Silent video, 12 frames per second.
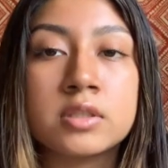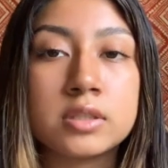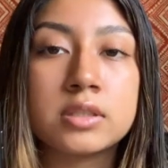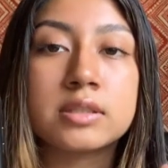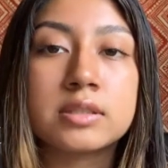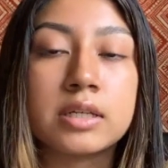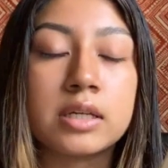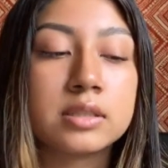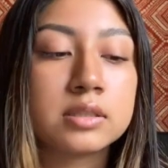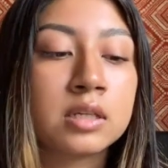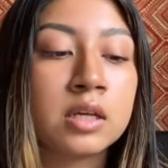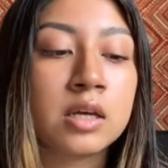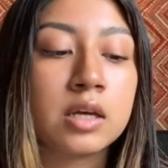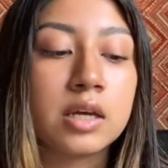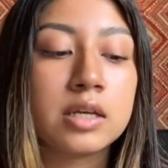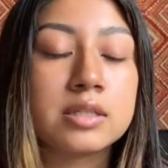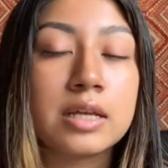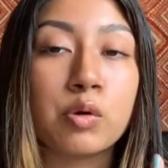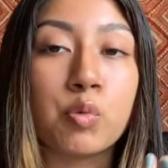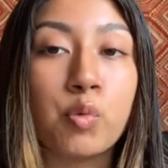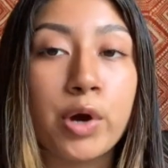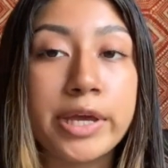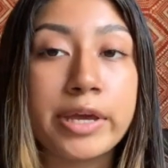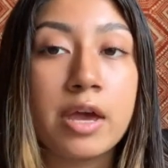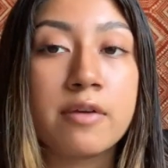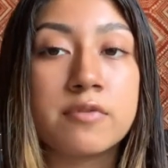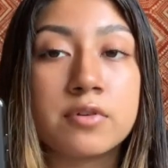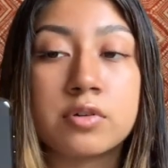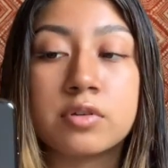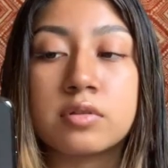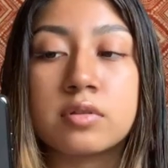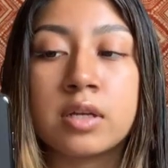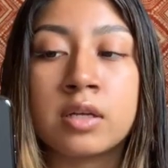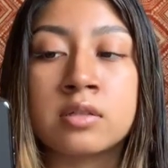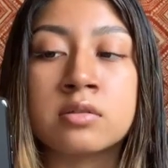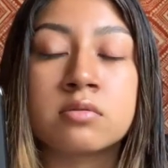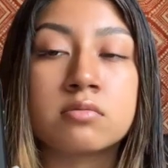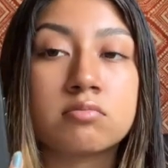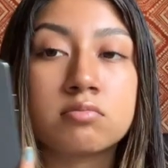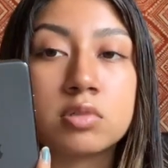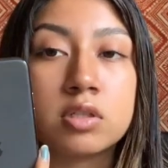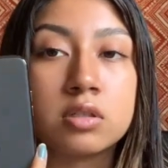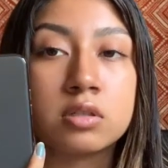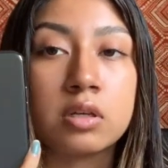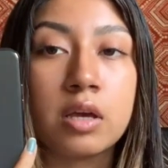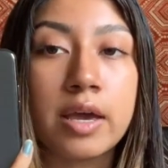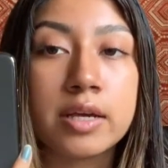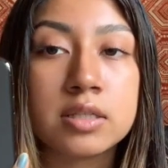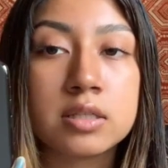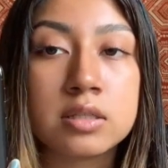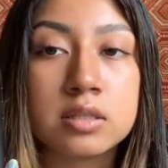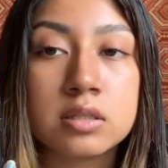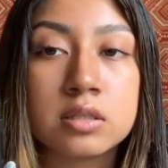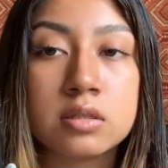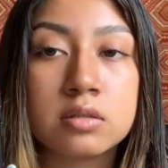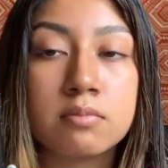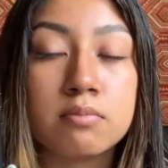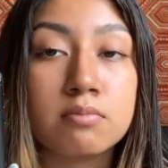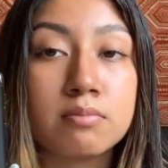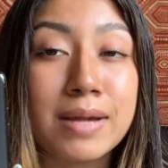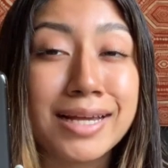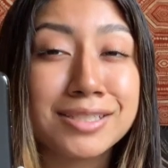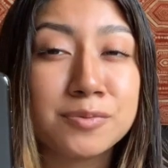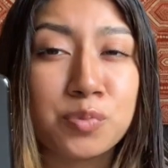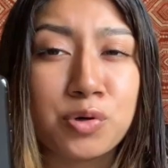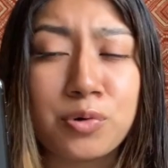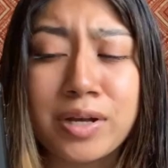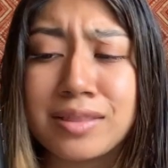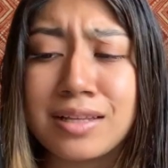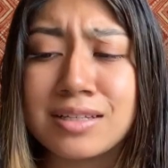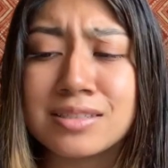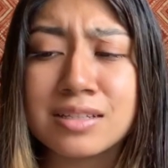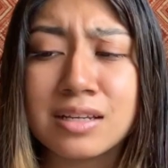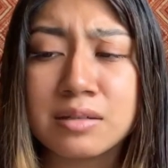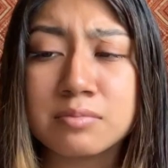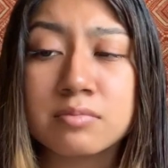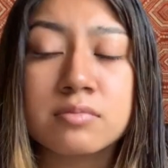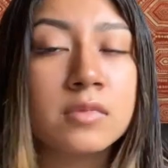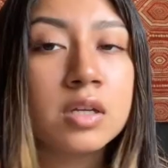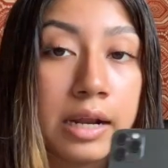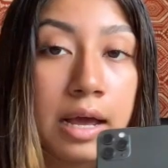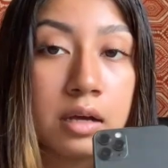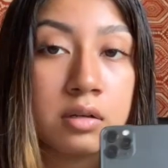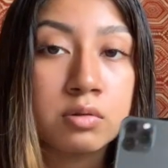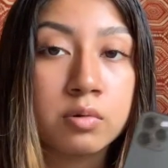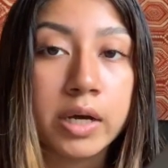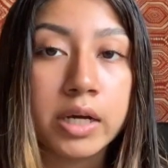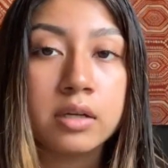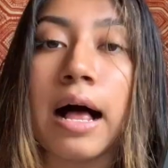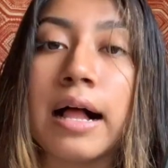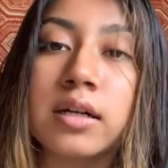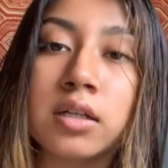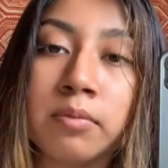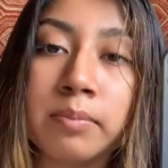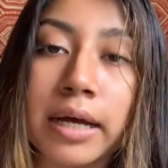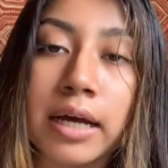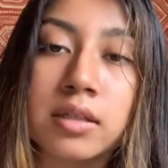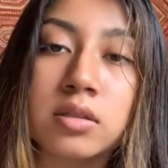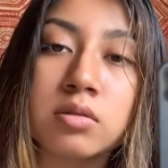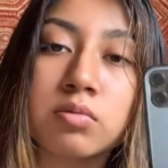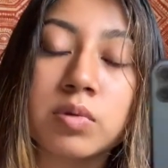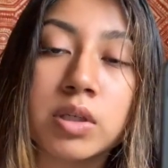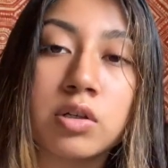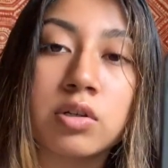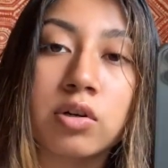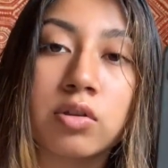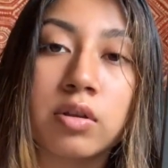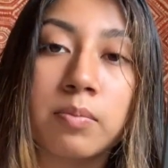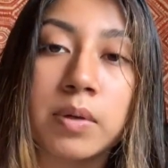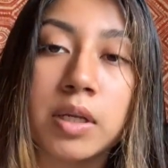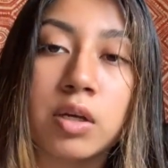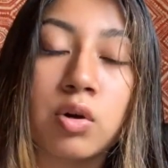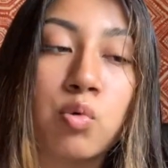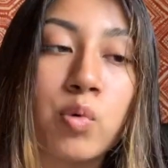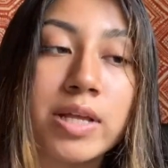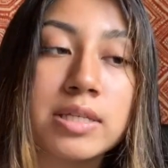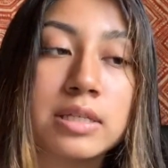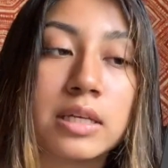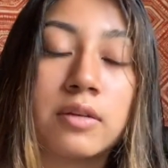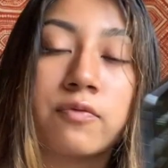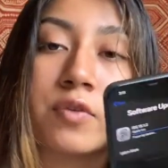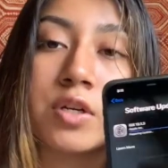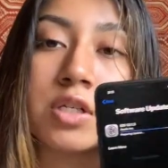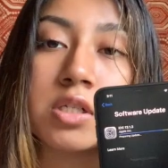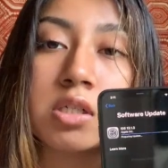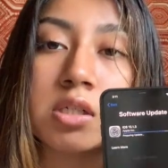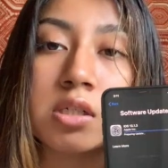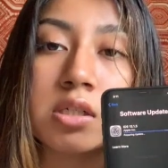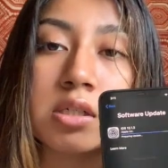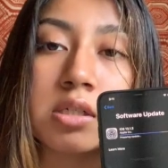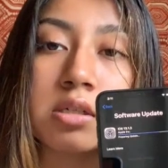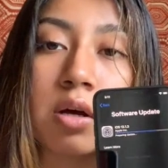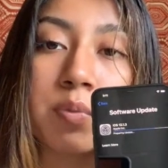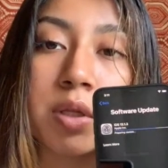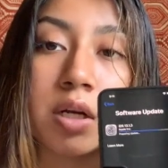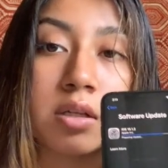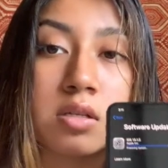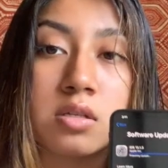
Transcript: the 6S, is like way heavier than the X Max Pro, I think is the name. I don't know why. I'll come back to record the video once it finishes updating the